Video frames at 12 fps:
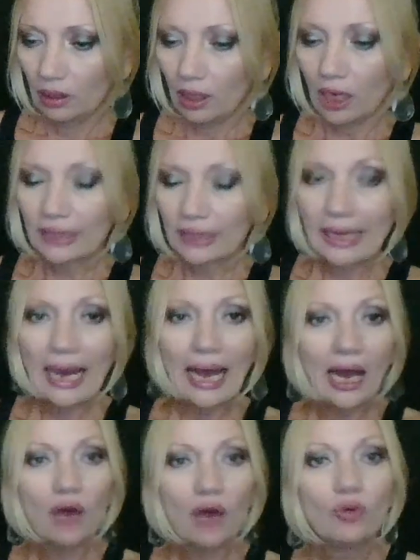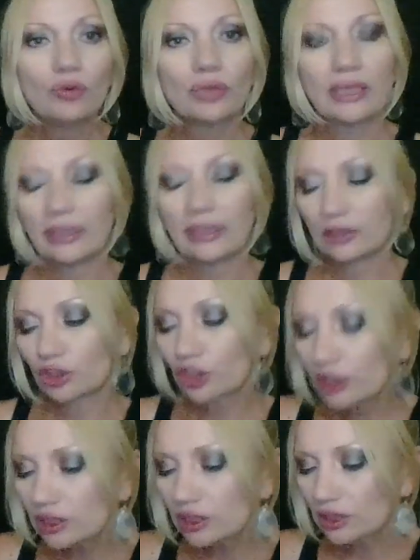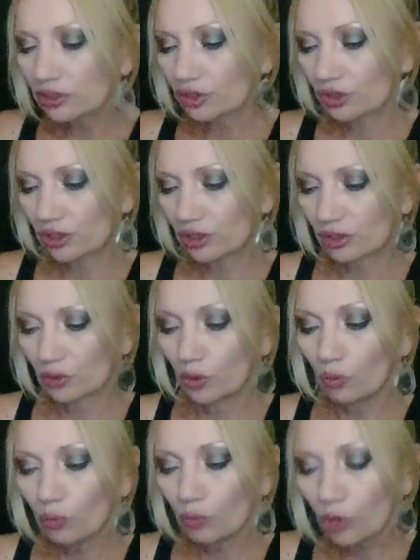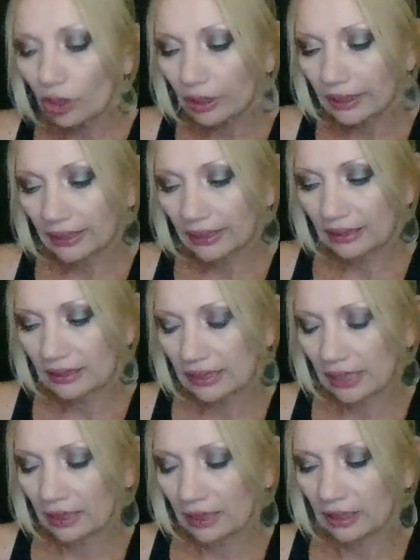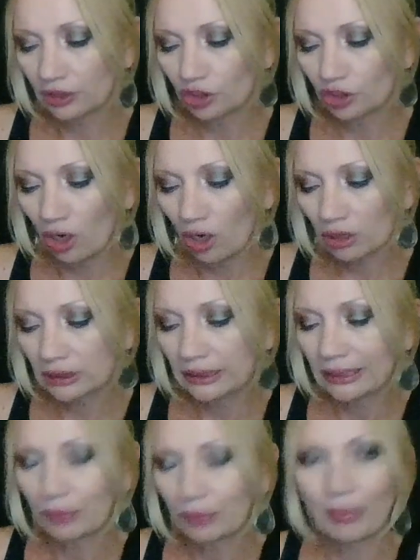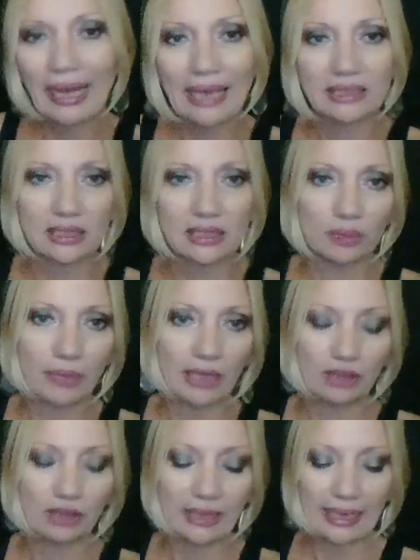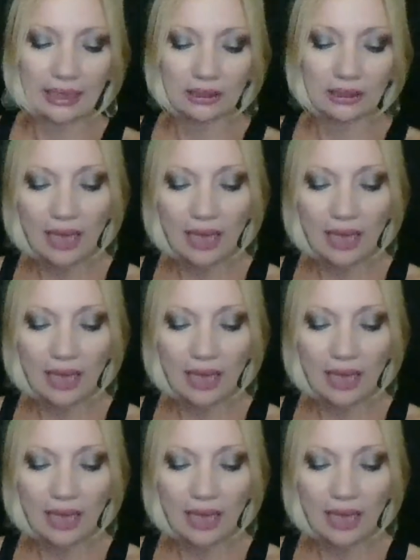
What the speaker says: on how the tricksters work. And it's like I talked in the past about that.